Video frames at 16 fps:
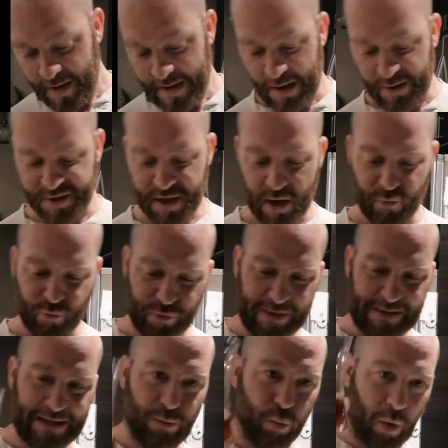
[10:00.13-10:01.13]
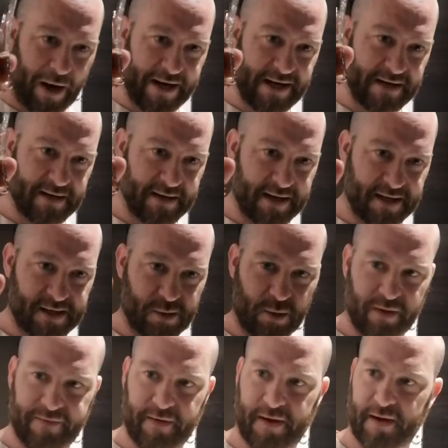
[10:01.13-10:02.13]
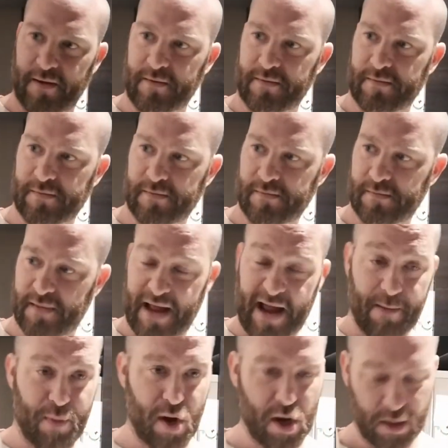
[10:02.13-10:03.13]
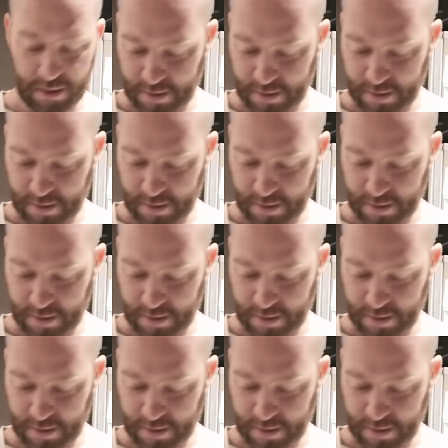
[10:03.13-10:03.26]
Now, it's not really white. It's sort of a amber,